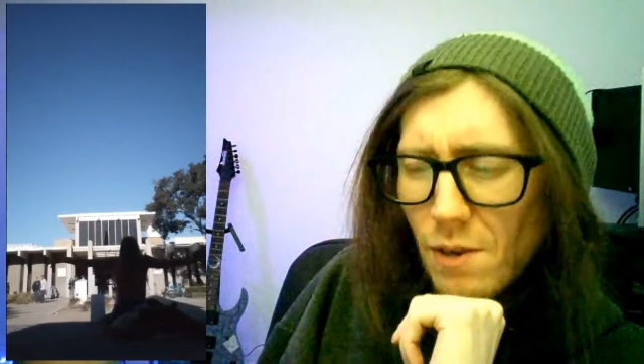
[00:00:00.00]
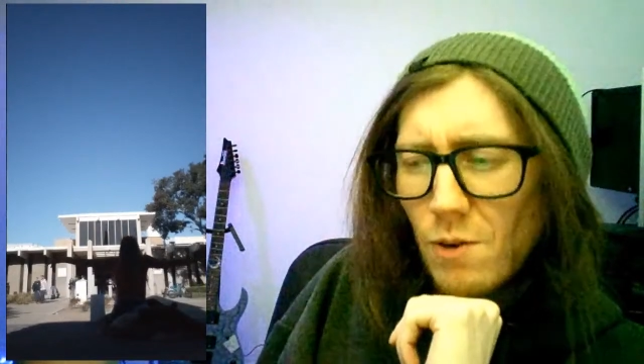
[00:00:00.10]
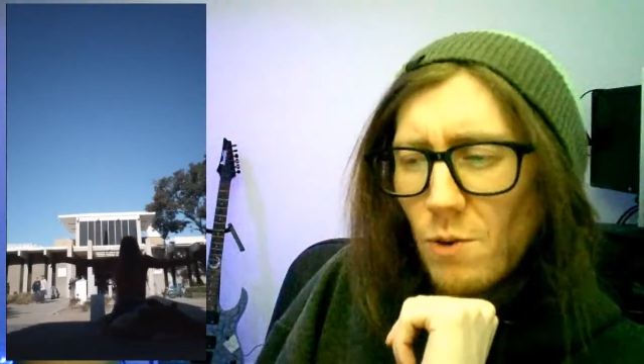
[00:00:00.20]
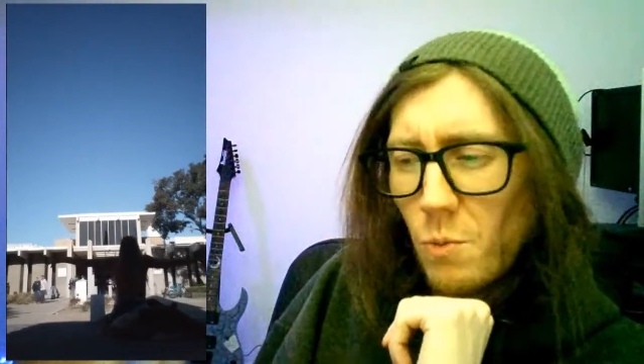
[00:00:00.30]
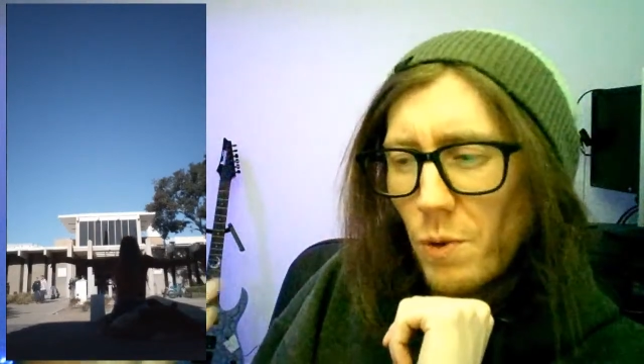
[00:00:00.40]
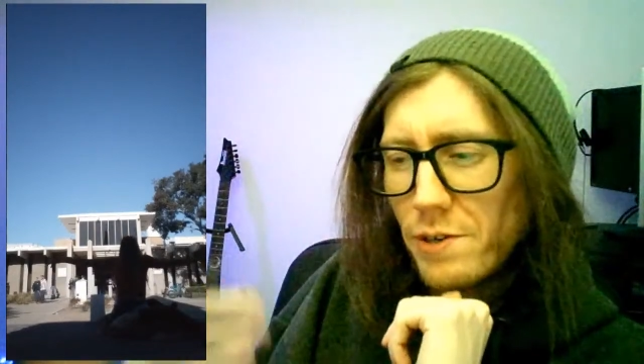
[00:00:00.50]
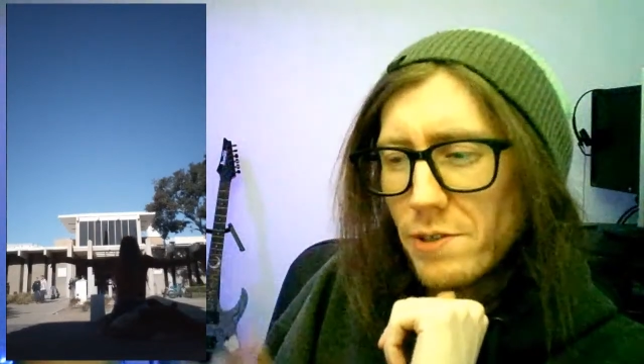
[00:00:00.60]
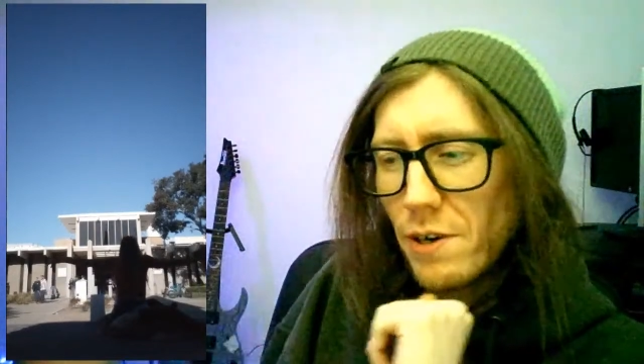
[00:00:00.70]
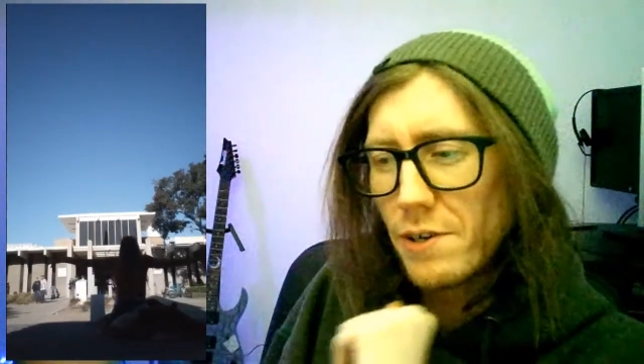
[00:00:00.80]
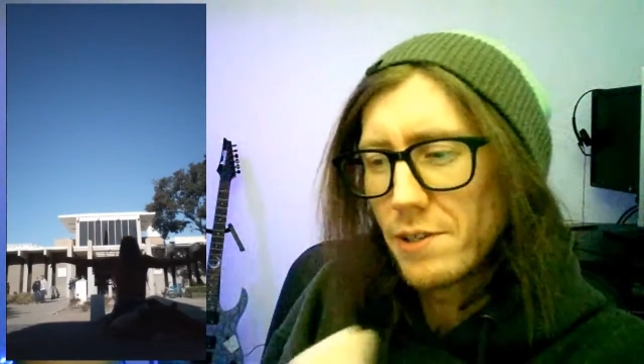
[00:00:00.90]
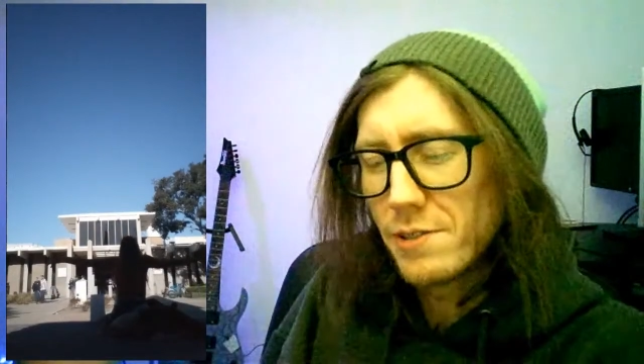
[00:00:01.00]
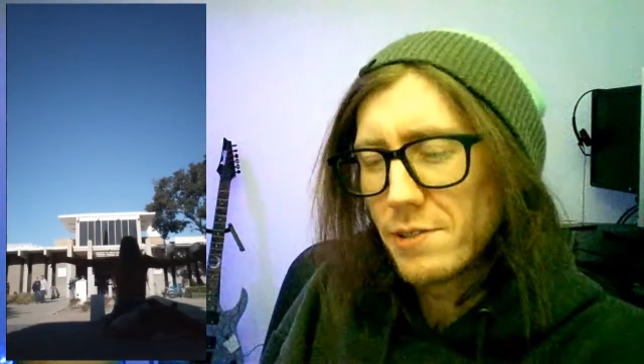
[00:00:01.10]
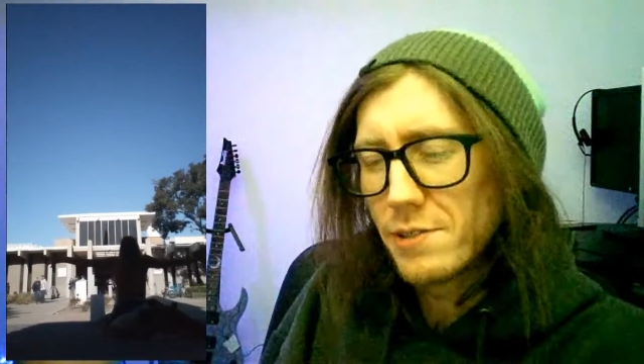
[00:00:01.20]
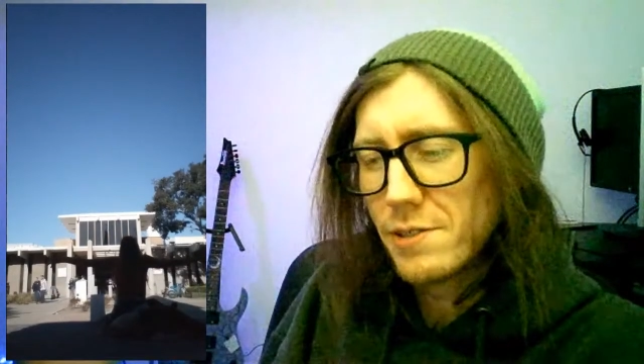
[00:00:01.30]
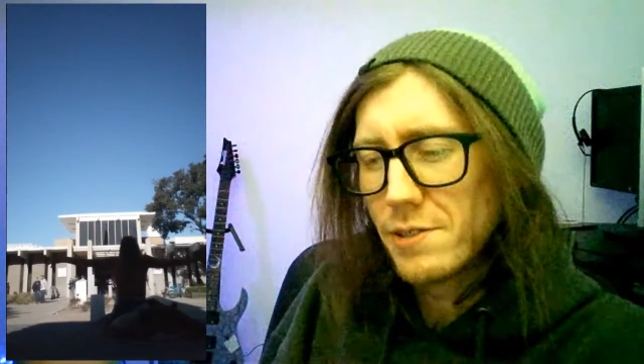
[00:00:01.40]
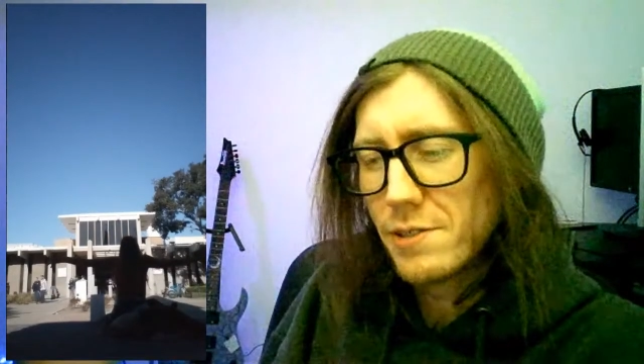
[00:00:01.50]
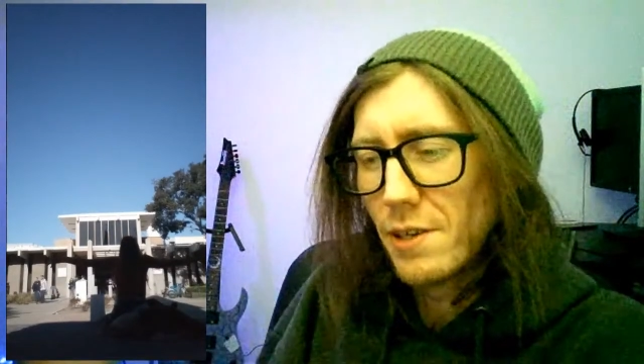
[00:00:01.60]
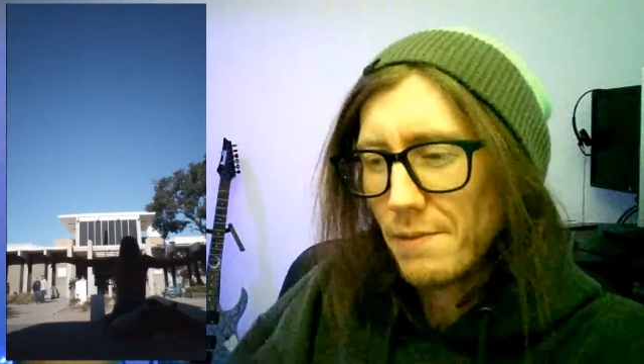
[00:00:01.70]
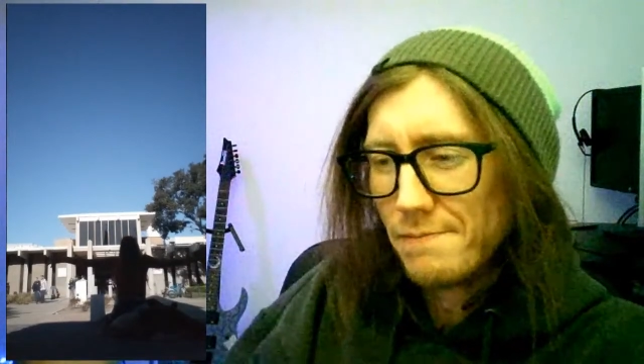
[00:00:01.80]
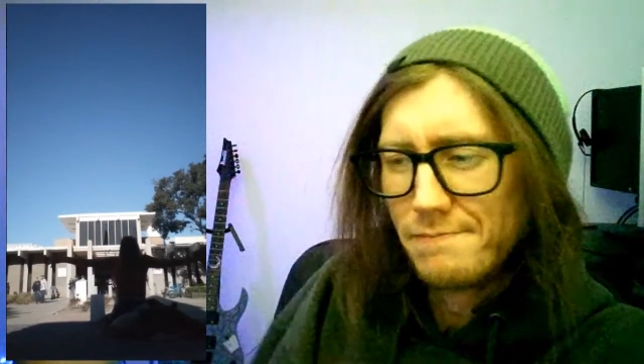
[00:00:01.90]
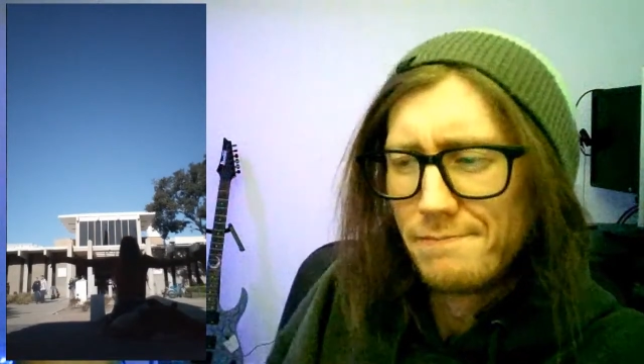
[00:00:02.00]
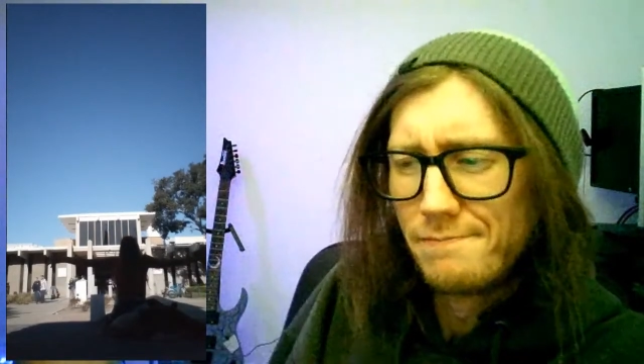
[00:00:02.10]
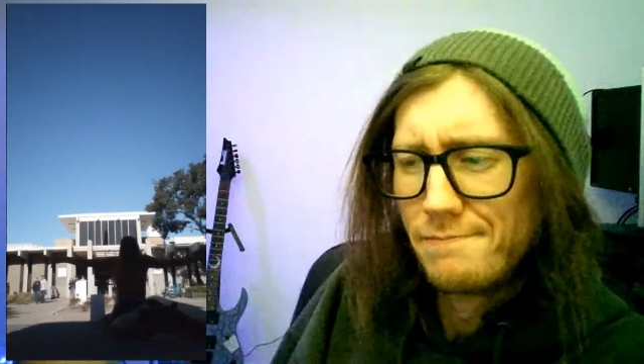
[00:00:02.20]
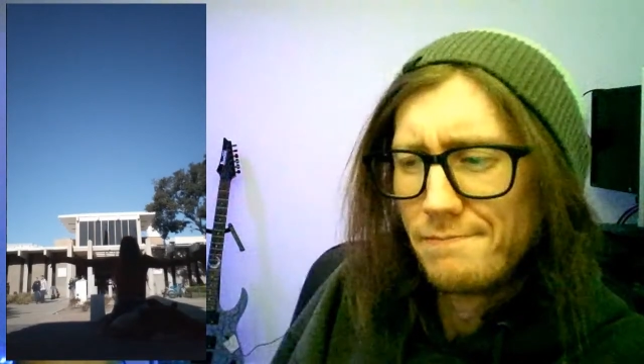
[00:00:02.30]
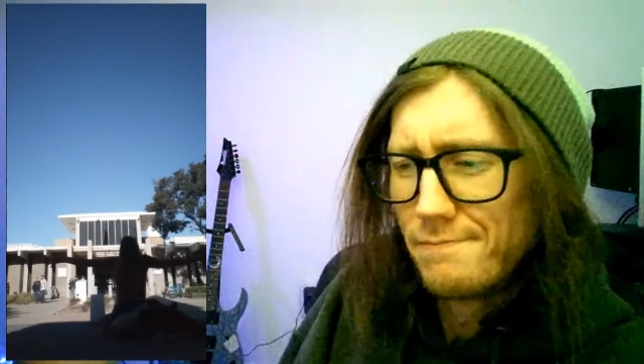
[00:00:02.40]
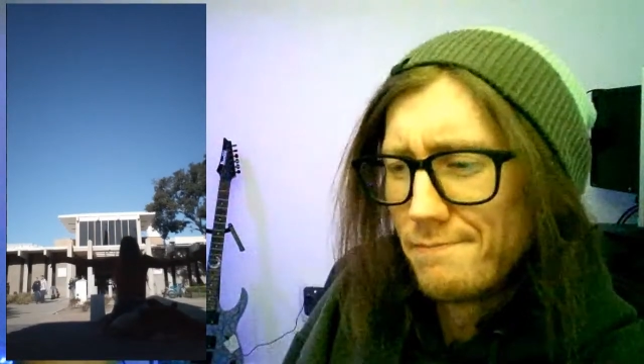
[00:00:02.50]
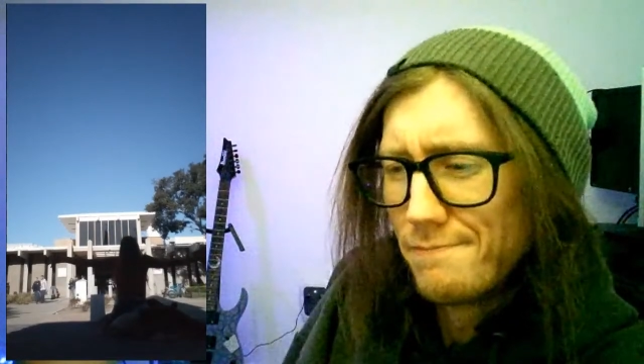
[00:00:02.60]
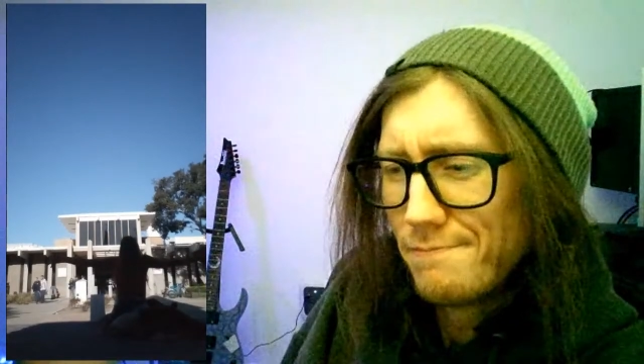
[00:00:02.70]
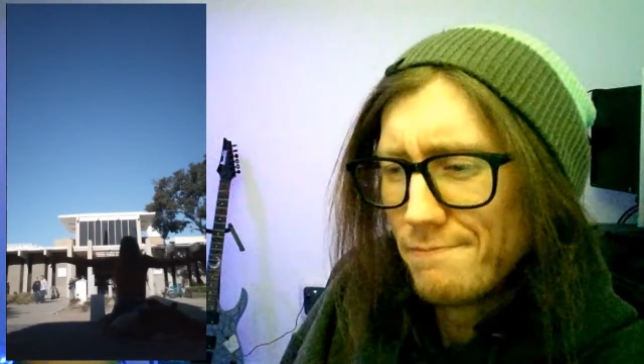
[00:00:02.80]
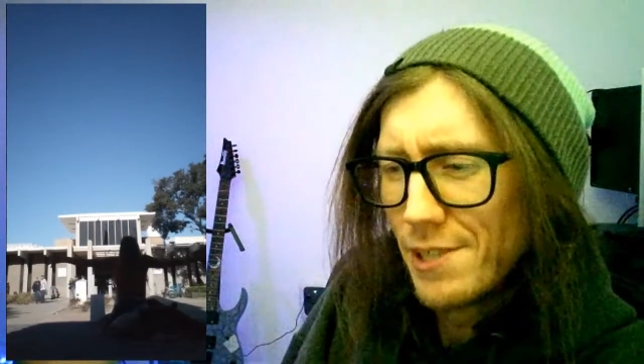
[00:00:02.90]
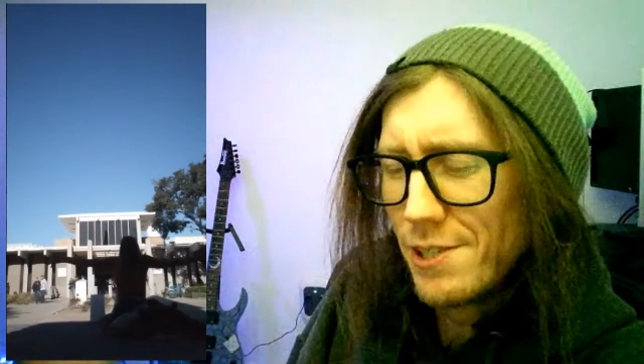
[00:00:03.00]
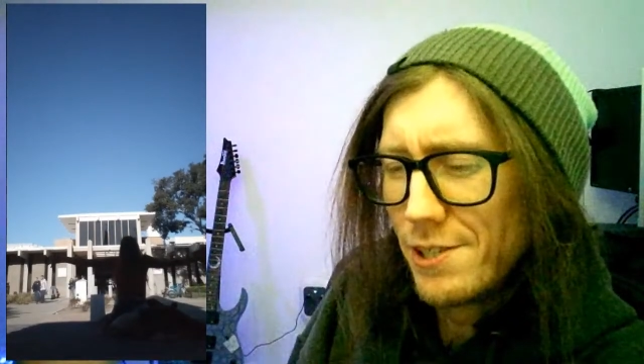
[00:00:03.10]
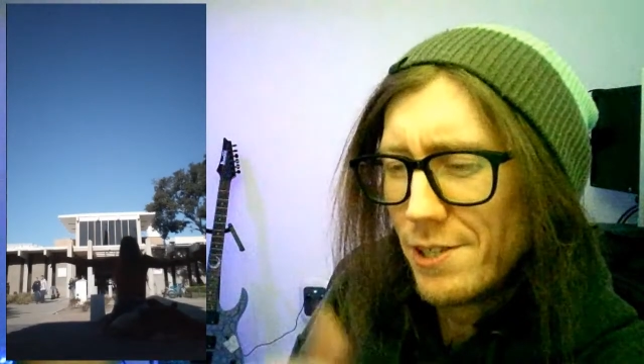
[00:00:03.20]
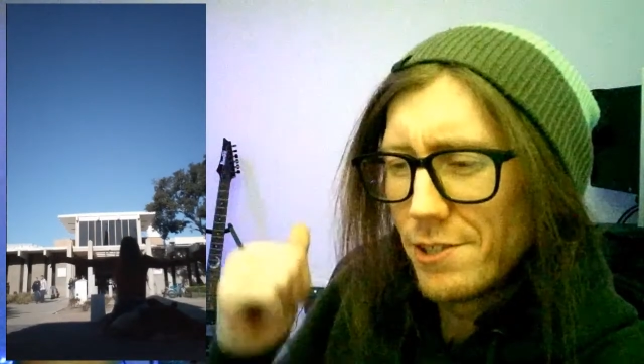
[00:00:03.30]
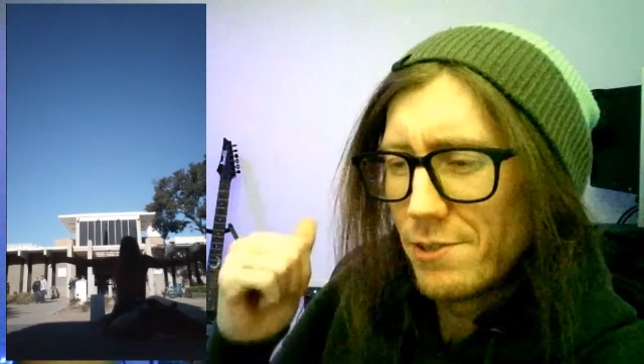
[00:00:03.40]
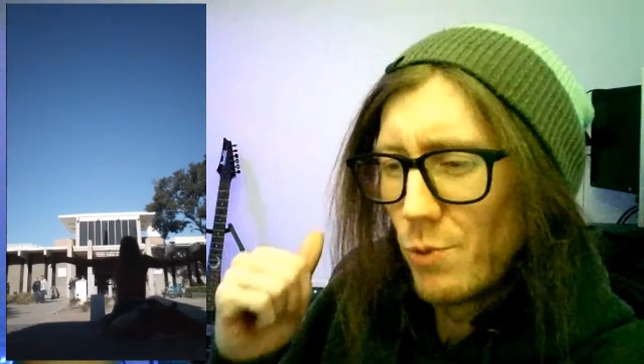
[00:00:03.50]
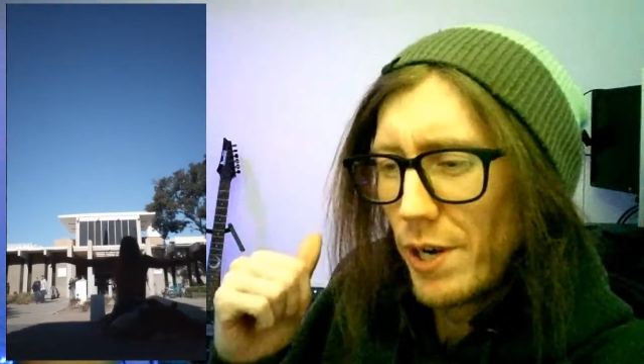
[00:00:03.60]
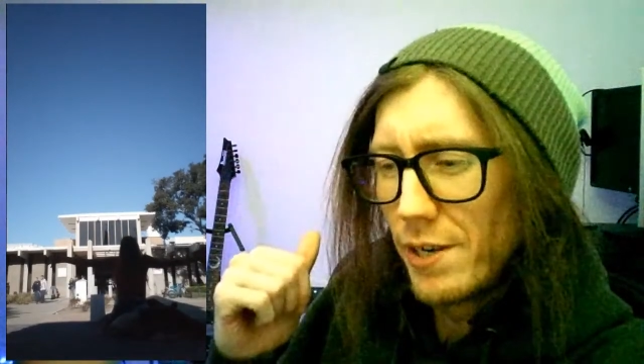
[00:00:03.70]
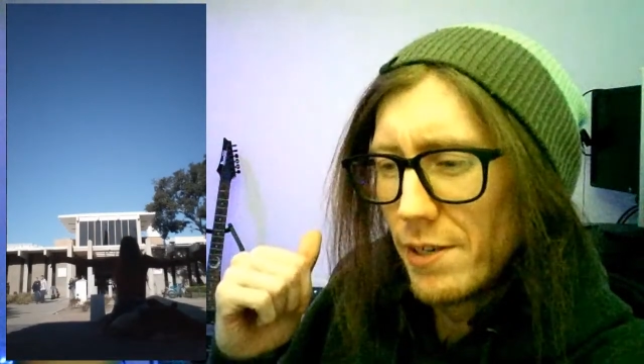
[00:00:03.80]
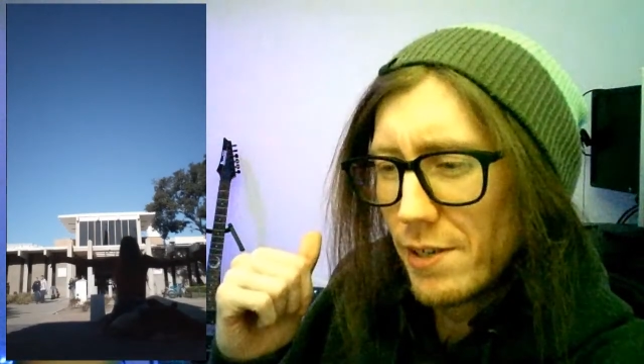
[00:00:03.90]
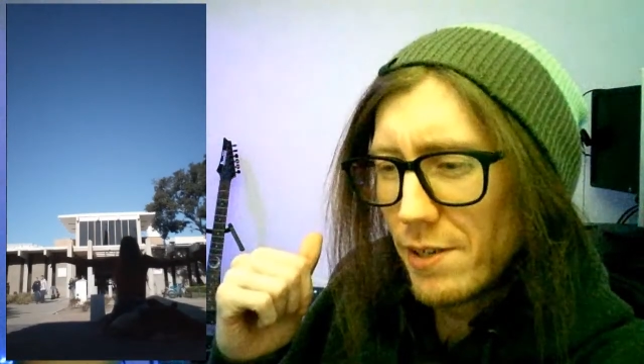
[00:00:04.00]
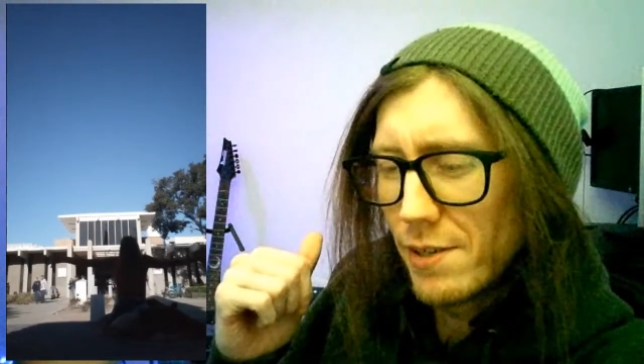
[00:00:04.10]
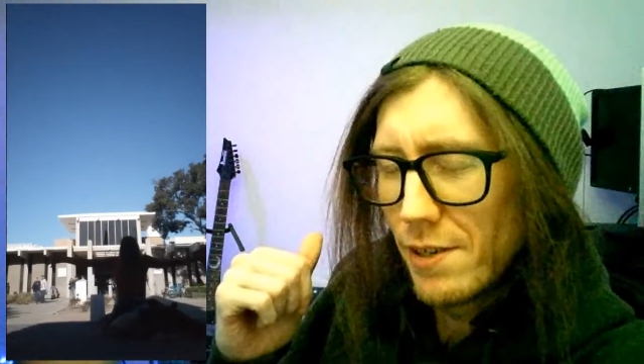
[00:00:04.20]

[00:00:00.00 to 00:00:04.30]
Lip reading: Where's Arkansas guy? Is he just waiting